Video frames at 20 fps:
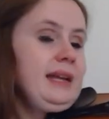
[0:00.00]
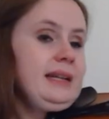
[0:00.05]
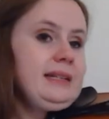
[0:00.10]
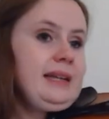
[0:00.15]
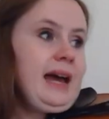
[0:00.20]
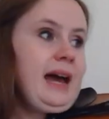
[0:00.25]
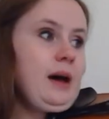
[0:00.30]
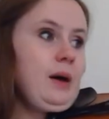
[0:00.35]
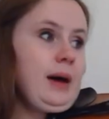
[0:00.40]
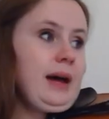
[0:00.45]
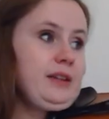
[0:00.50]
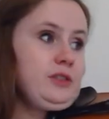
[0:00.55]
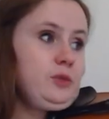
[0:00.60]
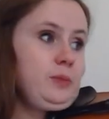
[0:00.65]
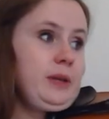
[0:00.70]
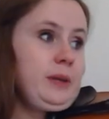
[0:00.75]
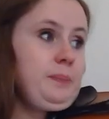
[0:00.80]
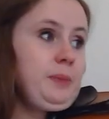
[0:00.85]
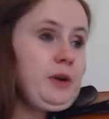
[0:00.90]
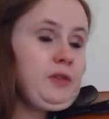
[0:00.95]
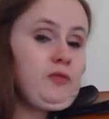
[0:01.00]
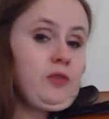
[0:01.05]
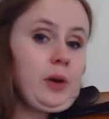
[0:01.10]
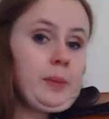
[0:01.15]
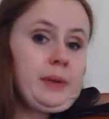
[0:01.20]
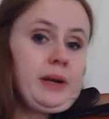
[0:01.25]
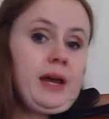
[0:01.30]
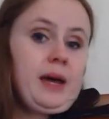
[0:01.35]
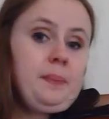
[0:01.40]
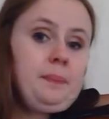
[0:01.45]
Now, as we
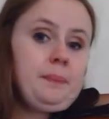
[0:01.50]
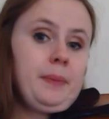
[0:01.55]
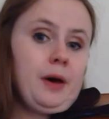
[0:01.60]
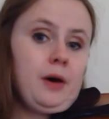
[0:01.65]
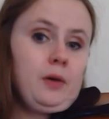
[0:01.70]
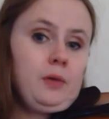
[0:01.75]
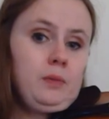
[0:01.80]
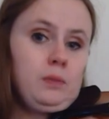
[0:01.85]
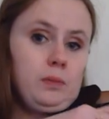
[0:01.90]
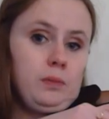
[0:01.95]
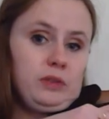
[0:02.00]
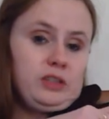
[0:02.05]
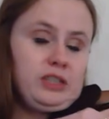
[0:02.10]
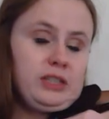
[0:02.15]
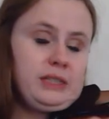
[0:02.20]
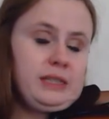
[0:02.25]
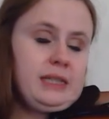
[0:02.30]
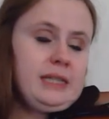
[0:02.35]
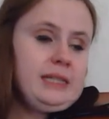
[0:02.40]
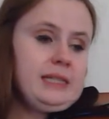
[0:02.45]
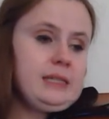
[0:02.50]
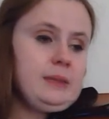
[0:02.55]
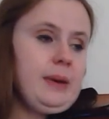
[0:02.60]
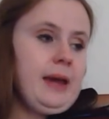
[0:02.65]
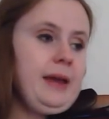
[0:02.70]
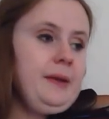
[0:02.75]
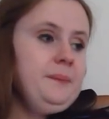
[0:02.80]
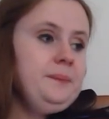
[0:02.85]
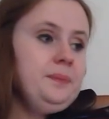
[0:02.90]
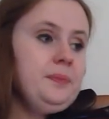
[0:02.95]
perform an up bow, which is this
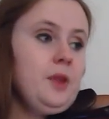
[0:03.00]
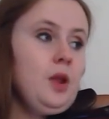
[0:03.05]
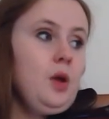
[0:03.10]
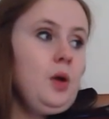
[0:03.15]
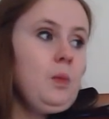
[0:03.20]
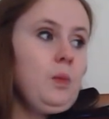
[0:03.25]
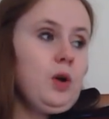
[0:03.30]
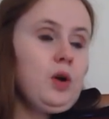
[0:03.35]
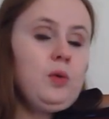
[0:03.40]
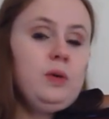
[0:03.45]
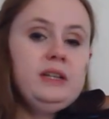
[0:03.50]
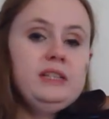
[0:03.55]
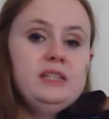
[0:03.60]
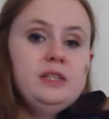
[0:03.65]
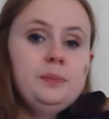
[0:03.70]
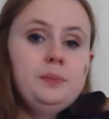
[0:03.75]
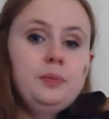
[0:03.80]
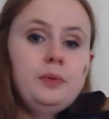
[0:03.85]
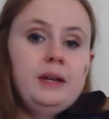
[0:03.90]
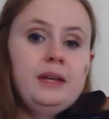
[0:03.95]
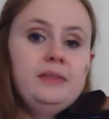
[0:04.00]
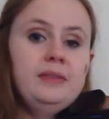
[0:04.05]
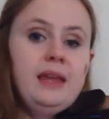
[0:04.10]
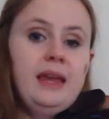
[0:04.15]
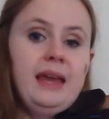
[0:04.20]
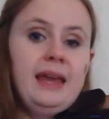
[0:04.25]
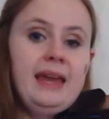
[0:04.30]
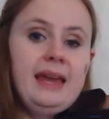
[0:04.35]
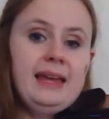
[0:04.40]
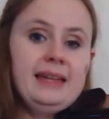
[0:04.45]
way, we're going to bring the
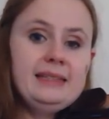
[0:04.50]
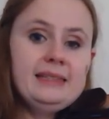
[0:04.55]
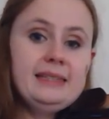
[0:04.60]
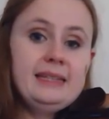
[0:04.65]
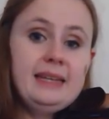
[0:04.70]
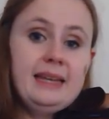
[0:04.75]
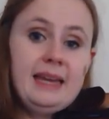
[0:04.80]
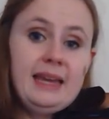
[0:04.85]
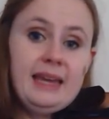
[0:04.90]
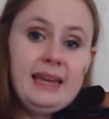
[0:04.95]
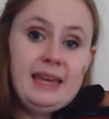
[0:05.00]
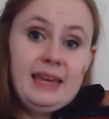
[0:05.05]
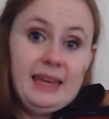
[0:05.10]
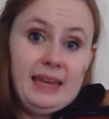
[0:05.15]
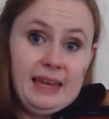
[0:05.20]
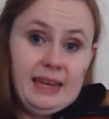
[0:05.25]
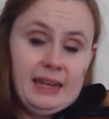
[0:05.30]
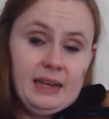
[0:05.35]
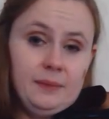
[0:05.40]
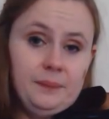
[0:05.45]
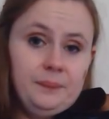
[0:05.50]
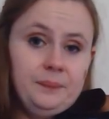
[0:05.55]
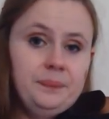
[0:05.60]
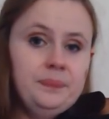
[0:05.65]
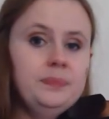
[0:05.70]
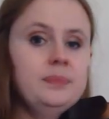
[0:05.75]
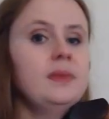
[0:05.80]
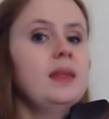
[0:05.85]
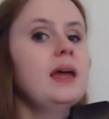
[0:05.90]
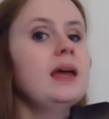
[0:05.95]
hand in.
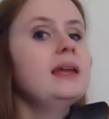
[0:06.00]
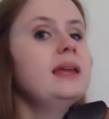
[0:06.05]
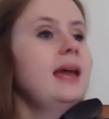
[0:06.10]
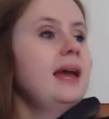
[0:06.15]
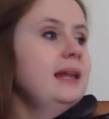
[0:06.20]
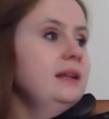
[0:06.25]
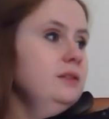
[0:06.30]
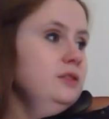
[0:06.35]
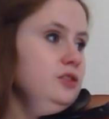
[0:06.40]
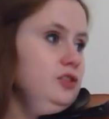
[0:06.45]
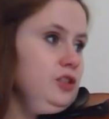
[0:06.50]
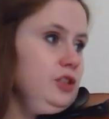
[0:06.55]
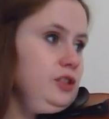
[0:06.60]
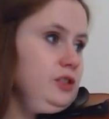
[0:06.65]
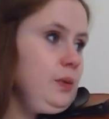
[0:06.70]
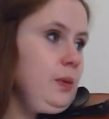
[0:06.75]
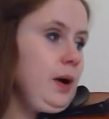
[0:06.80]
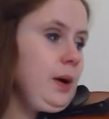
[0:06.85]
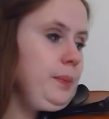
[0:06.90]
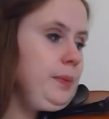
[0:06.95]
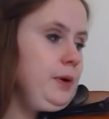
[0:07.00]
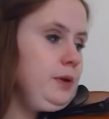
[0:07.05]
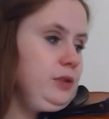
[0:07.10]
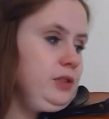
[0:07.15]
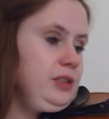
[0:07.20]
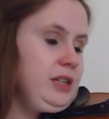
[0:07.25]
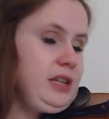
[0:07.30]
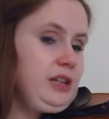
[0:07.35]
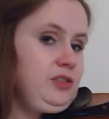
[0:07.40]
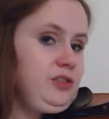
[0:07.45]
Again, just so our bow
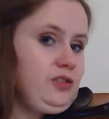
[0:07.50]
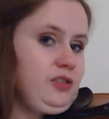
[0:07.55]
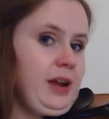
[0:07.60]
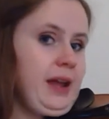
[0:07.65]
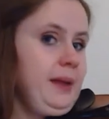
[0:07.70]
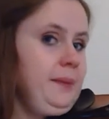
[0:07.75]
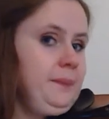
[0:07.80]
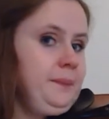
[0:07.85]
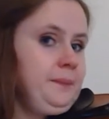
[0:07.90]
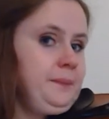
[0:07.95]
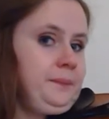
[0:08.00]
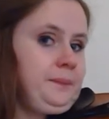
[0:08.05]
stays straight.